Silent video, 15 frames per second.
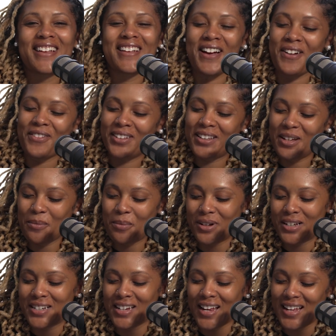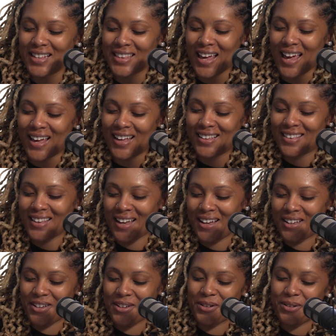I really appreciate that.
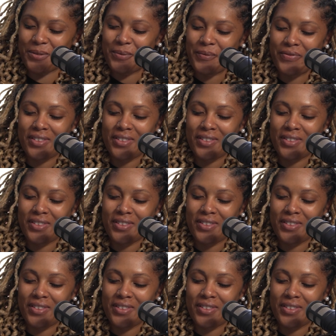Thank you.